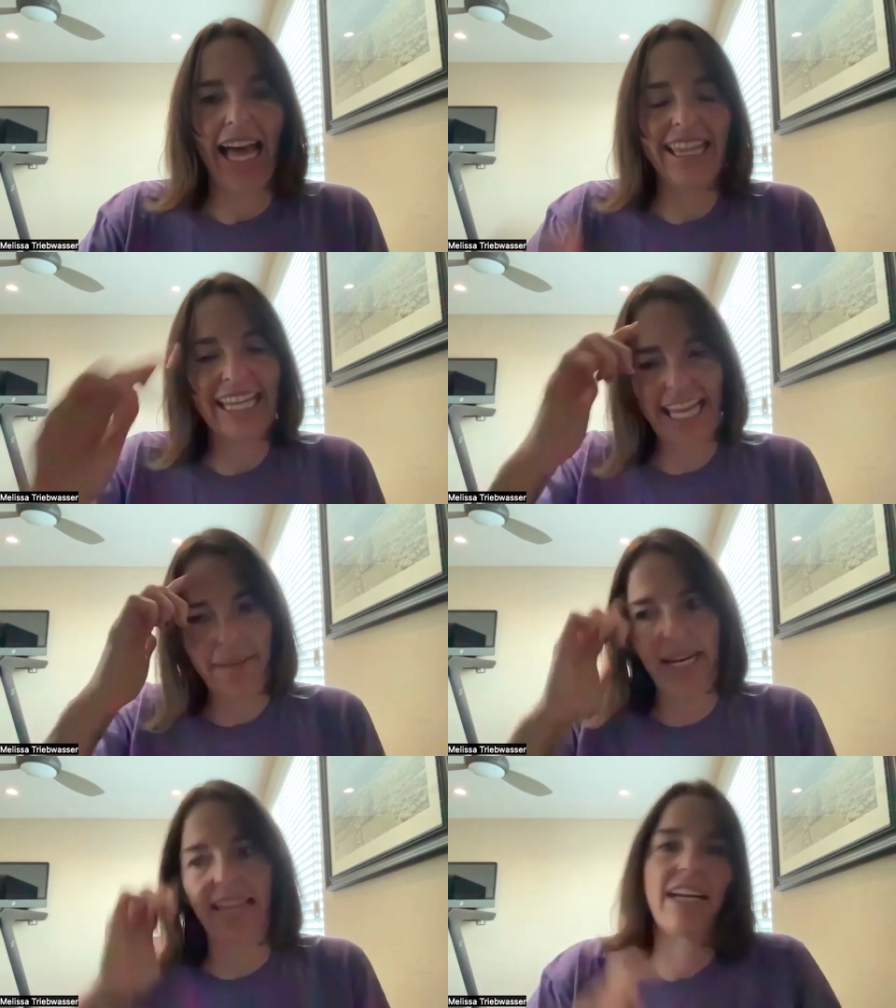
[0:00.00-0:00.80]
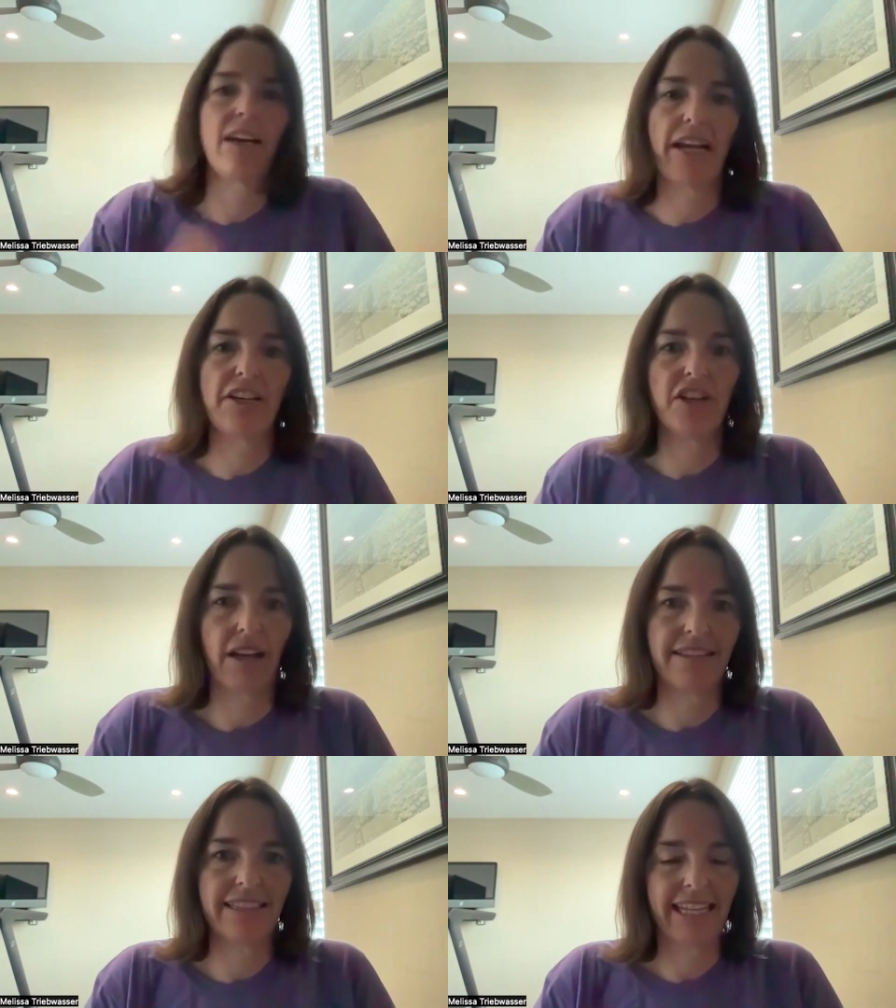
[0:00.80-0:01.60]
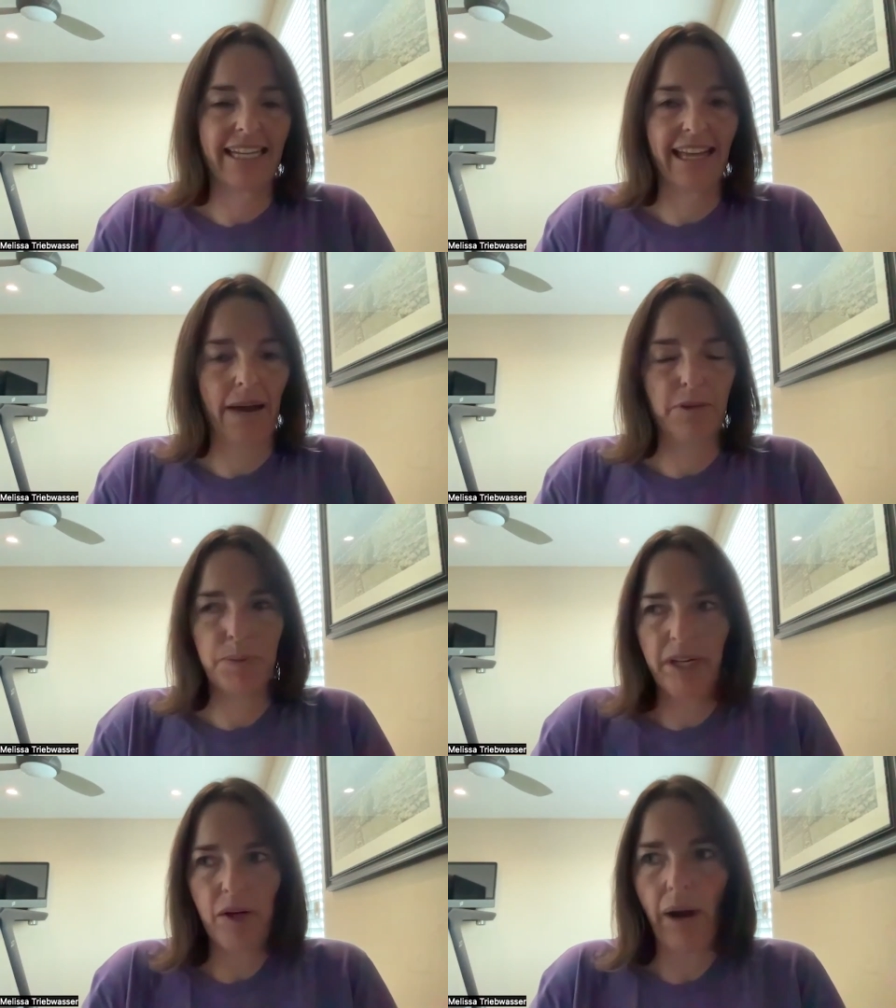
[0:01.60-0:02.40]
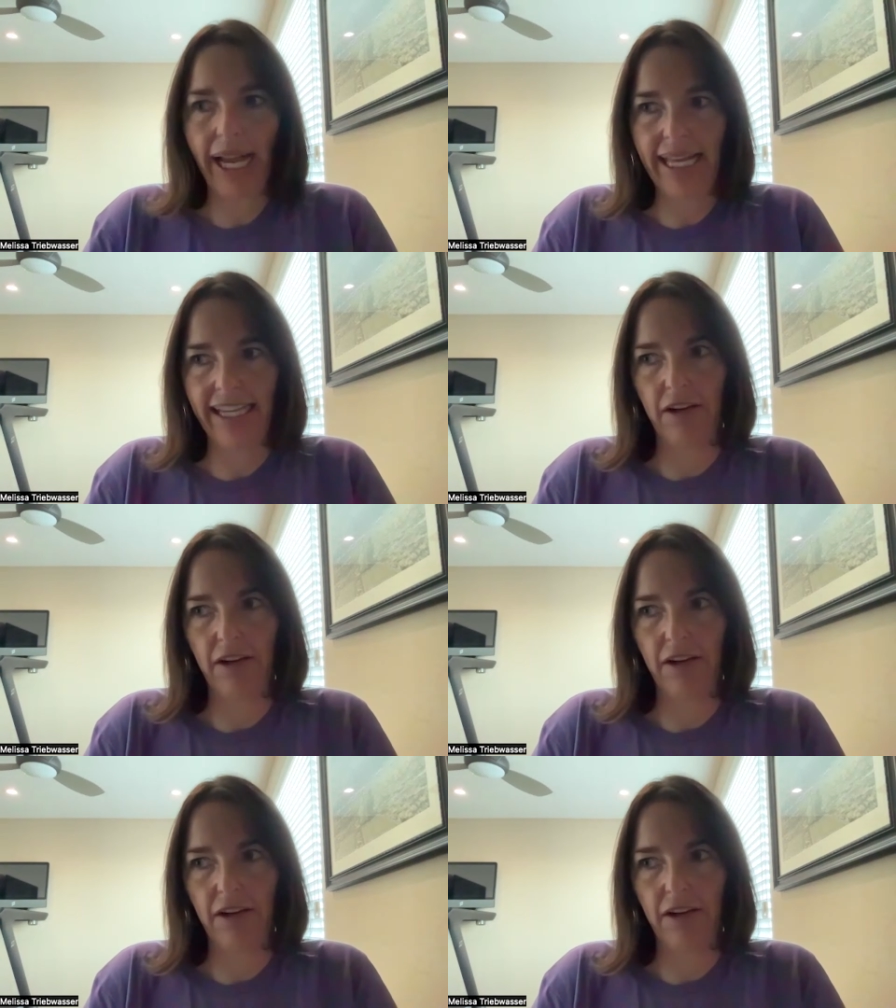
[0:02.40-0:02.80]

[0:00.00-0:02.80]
I think him and I think Quentin Johnston um, was pretty quiet.